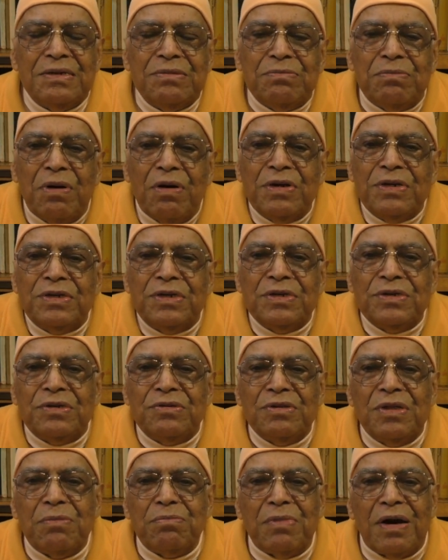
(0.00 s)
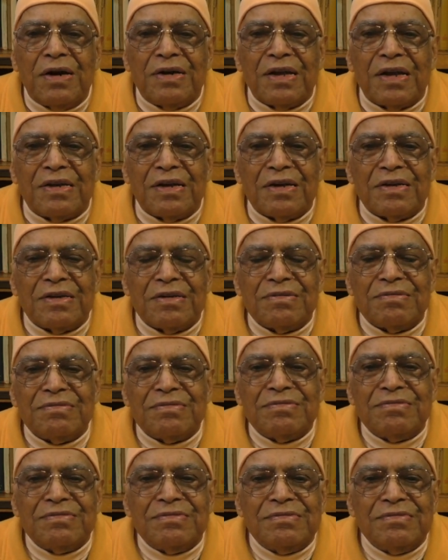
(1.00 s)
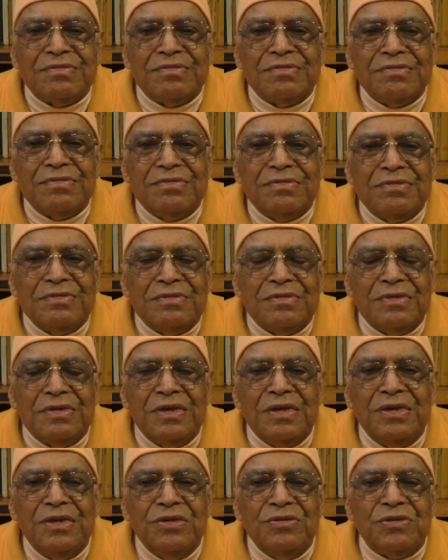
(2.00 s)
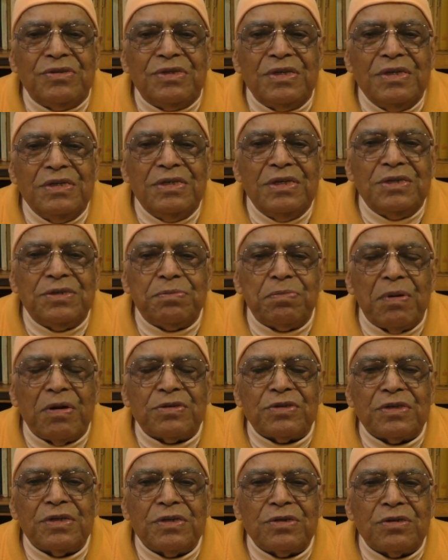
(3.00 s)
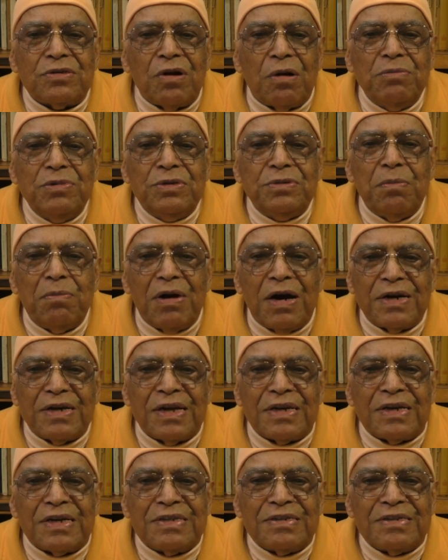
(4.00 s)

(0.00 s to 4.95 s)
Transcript: pointing to the murderer, "Did you see this person commit murder?"